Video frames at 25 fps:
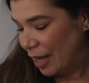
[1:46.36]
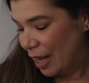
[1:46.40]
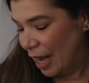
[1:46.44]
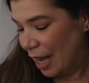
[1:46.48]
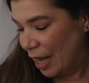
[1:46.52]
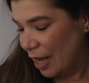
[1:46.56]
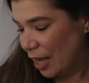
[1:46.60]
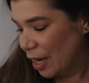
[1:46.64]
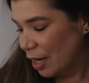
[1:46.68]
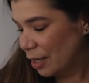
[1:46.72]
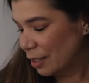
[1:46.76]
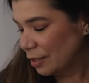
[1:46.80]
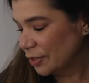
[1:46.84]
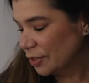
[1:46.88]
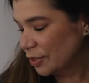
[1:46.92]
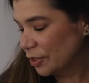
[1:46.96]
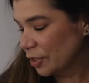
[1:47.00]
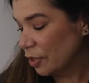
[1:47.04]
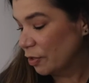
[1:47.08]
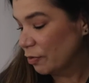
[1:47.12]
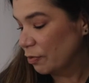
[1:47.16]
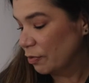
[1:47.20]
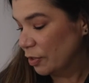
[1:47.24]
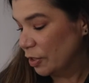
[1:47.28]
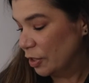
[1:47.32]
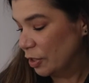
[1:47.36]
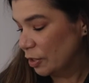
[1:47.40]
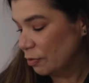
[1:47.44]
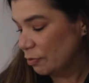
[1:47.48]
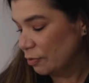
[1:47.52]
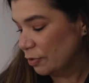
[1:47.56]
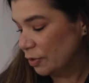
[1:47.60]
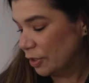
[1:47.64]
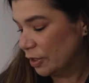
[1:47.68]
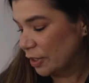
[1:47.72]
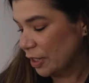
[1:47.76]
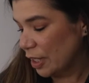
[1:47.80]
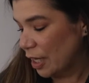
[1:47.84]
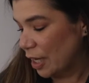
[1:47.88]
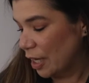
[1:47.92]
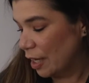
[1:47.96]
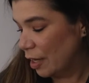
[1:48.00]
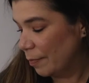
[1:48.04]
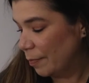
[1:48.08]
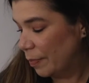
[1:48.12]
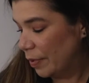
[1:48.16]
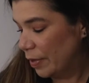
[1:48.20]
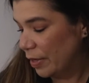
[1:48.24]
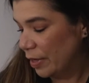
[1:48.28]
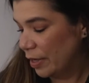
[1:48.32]
I also used
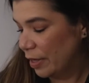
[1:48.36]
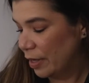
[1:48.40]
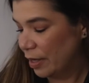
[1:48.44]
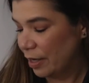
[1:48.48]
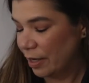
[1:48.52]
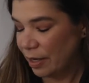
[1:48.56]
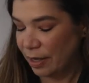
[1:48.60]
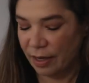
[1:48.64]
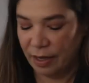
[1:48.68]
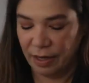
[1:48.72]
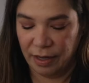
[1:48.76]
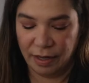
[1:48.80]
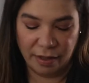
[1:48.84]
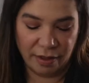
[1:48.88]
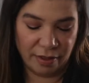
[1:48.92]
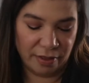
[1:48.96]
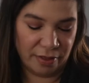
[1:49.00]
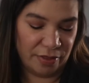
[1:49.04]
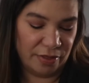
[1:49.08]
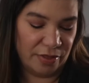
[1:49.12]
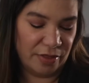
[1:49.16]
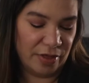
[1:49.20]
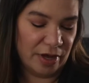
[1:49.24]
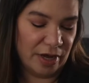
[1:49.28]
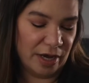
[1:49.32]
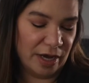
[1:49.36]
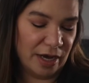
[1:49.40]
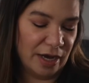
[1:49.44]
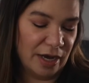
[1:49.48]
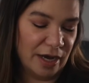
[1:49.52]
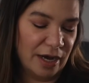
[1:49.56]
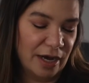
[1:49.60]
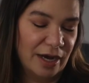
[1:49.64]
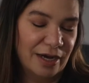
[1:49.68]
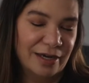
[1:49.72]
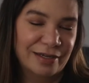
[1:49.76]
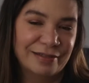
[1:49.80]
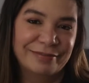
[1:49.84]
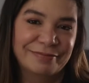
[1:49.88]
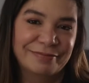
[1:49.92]
up the,